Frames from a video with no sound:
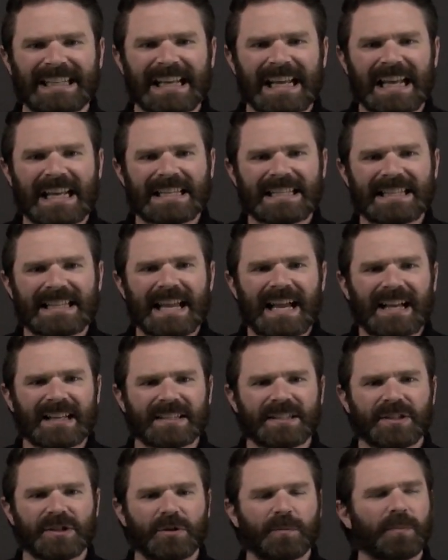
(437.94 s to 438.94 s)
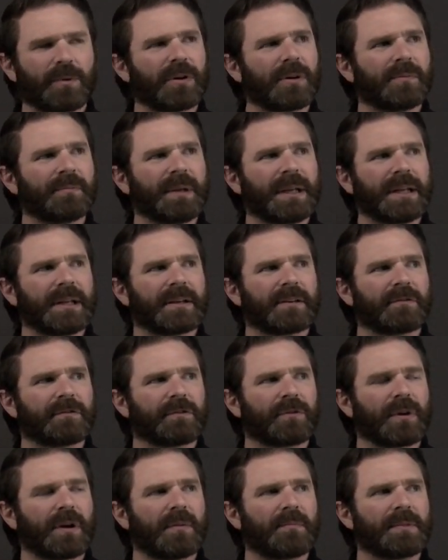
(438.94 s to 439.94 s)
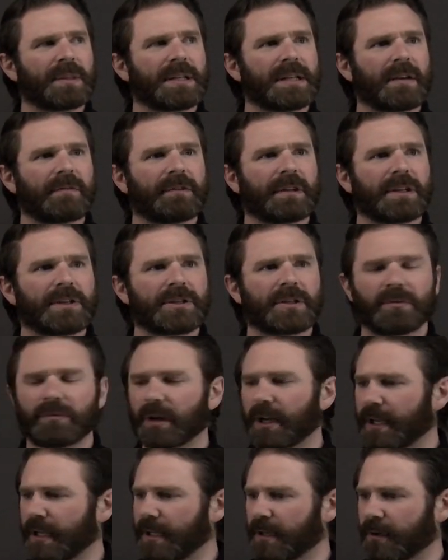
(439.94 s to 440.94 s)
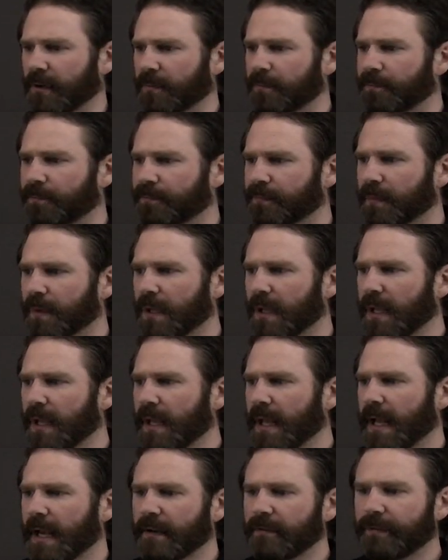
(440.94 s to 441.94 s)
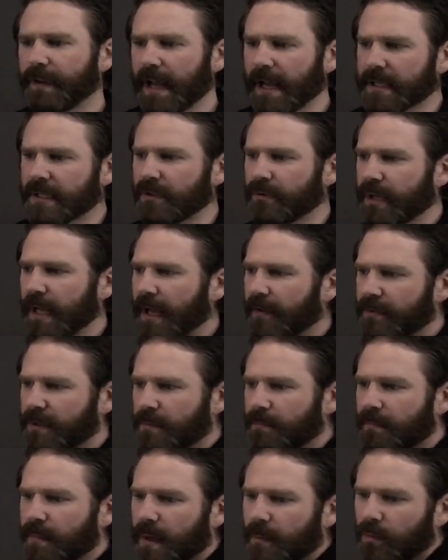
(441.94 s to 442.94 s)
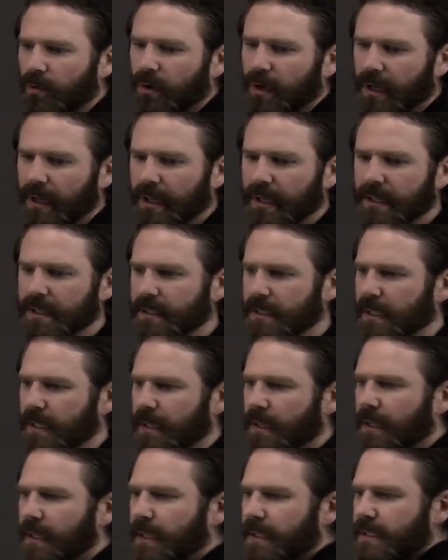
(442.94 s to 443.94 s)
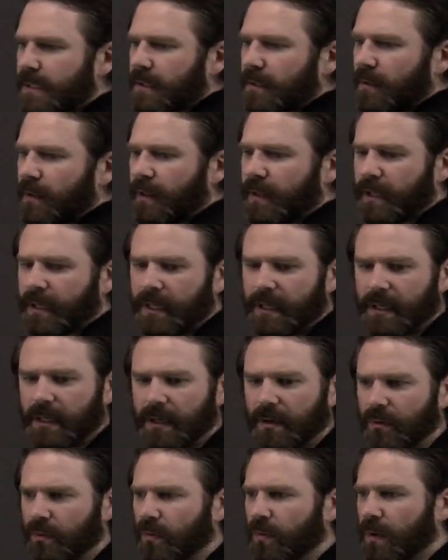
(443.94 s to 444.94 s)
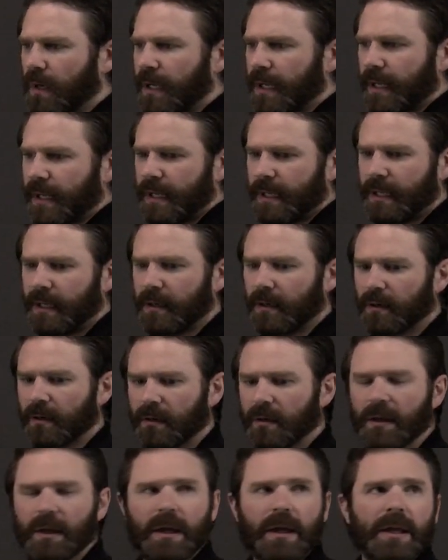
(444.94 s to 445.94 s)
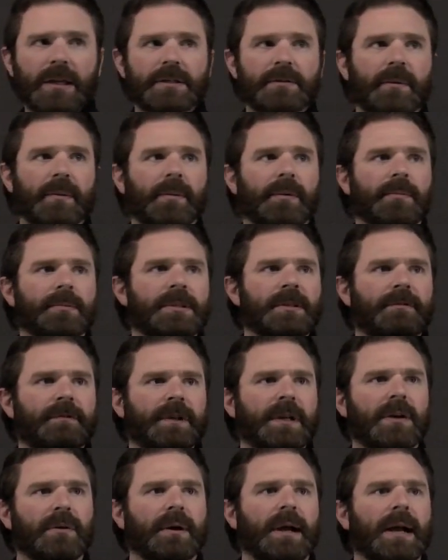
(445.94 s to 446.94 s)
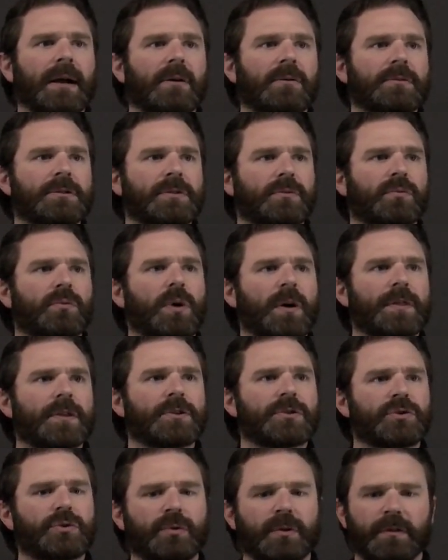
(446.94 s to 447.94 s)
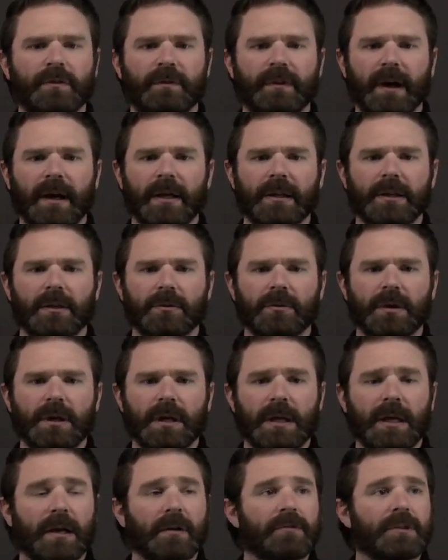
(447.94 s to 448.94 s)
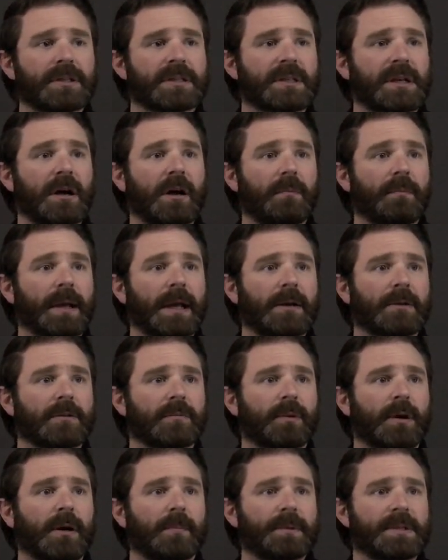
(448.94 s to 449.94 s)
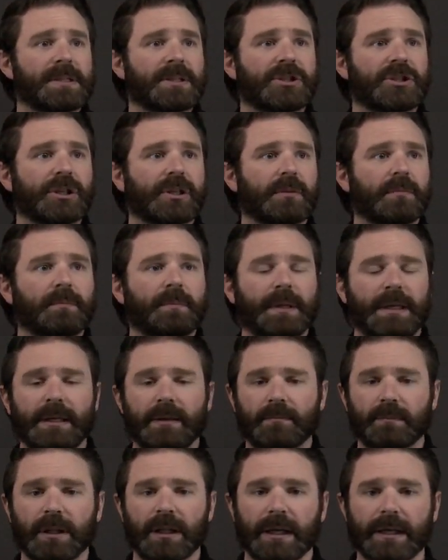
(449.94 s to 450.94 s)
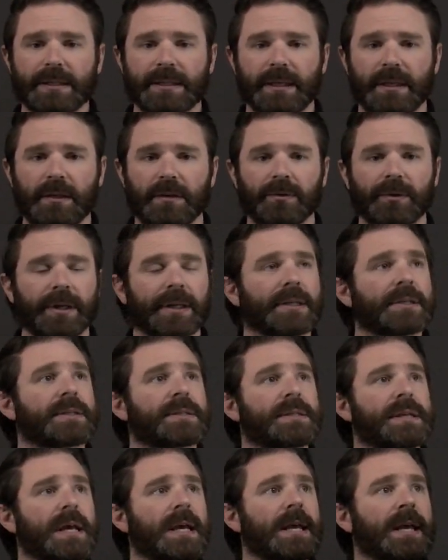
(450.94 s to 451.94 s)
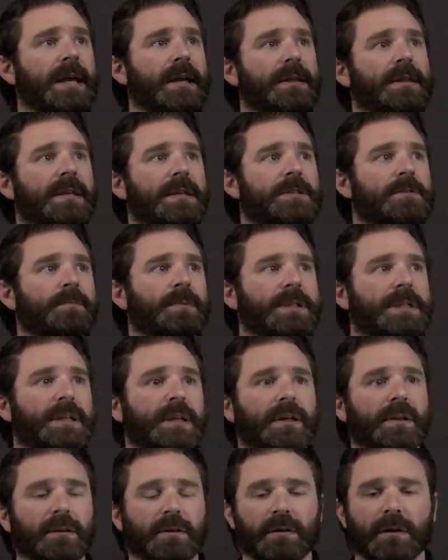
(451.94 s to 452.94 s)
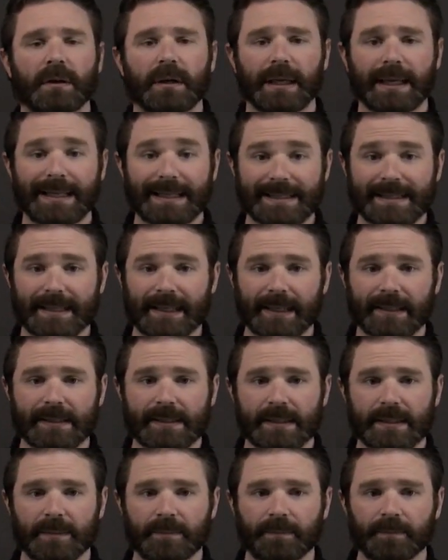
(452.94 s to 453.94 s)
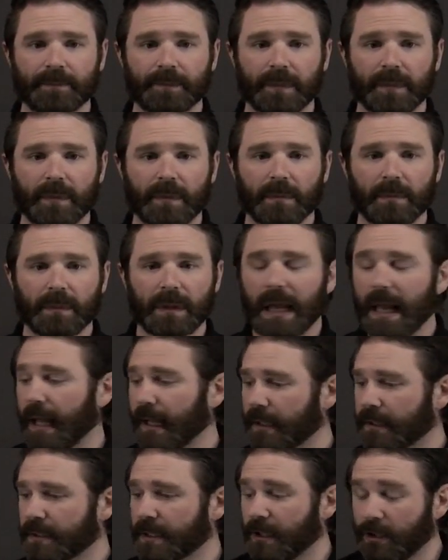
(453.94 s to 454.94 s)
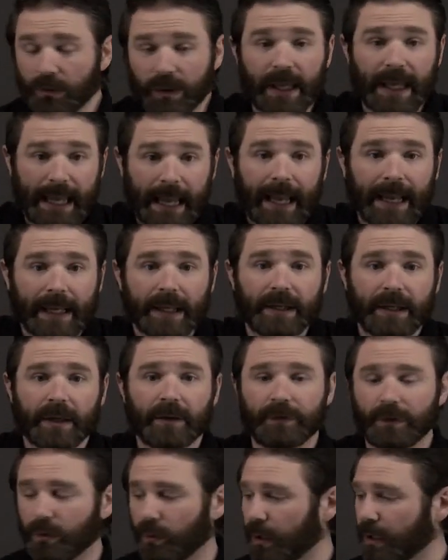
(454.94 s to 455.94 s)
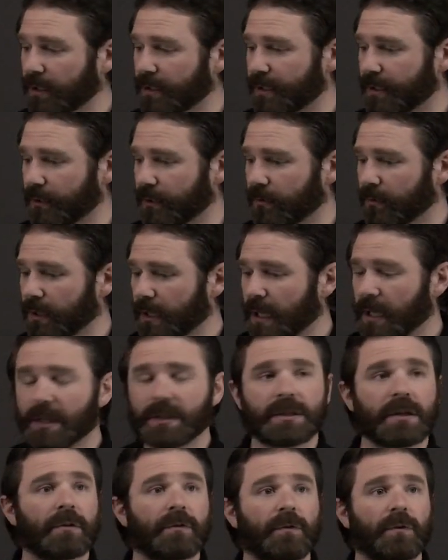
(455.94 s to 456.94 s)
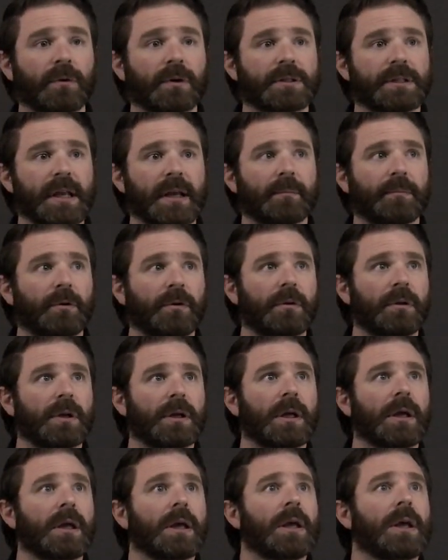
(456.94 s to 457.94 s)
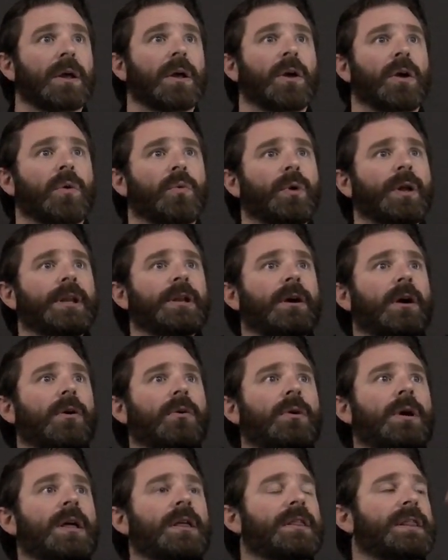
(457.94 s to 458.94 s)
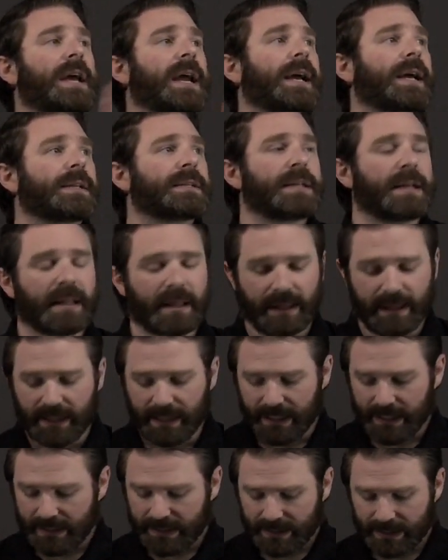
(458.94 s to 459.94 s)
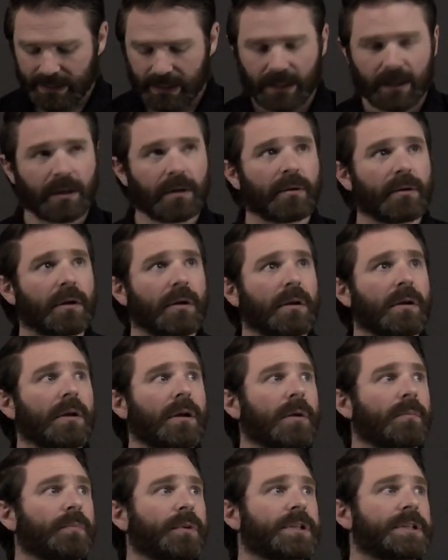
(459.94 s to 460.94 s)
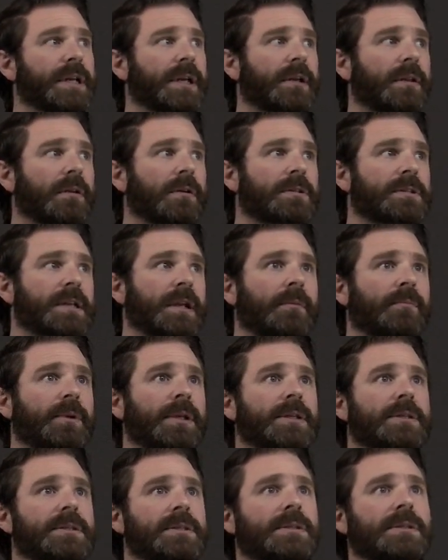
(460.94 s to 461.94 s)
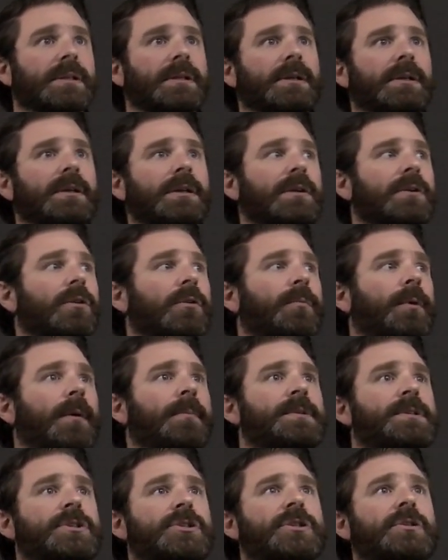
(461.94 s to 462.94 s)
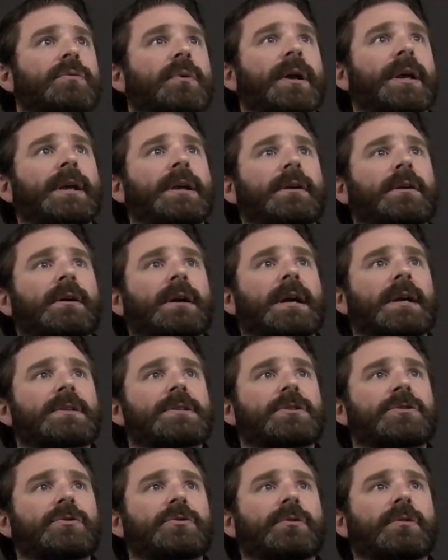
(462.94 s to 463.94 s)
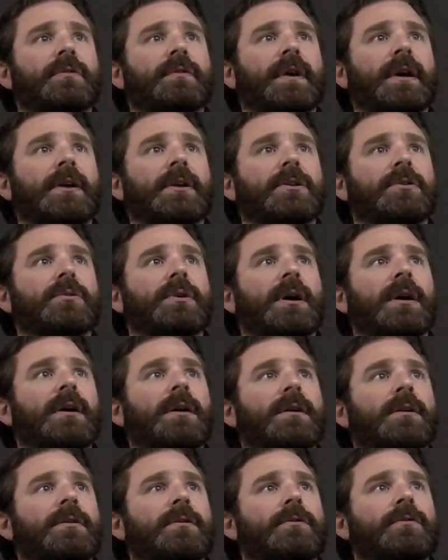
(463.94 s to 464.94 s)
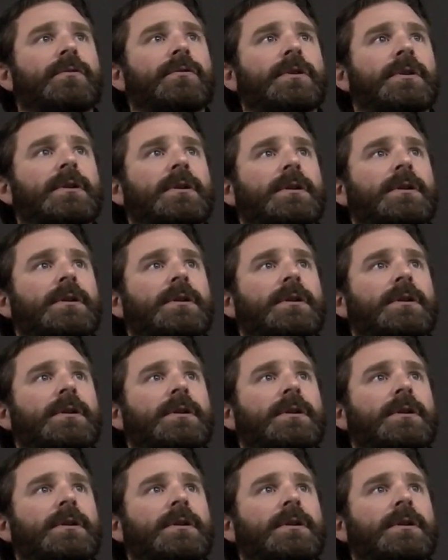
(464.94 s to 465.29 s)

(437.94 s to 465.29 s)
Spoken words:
It's not super immediate from the definition right here. And in fact, you would have to memorize this little thing right here to be able to figure out what the truth value of this compound proposition P implies Q is in this particular instance. And you can if you want to. So for example, we know that this particular statement or proposition right here has a truth value of